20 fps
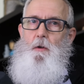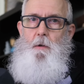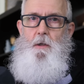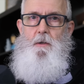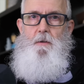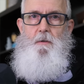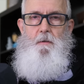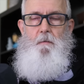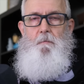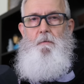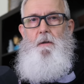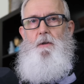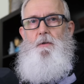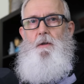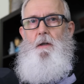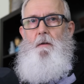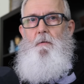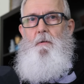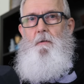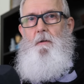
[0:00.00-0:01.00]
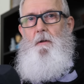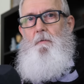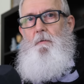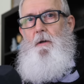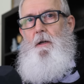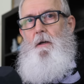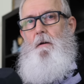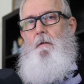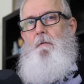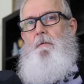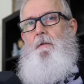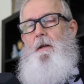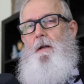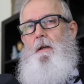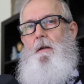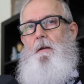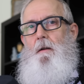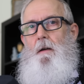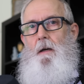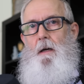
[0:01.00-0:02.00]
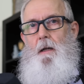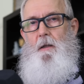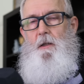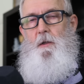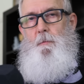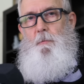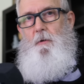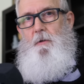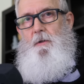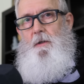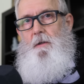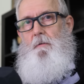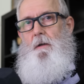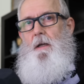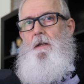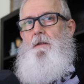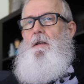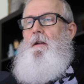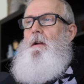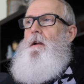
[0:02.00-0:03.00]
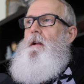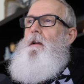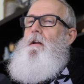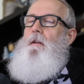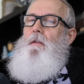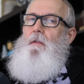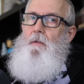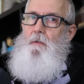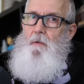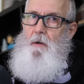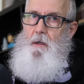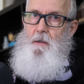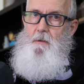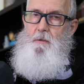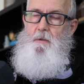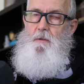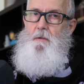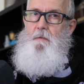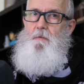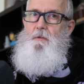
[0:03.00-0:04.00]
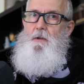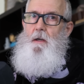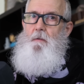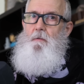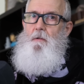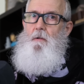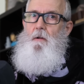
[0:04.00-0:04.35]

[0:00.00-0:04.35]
inches of rear travel on the rear of the Harley Sportster S, 3 inches of travel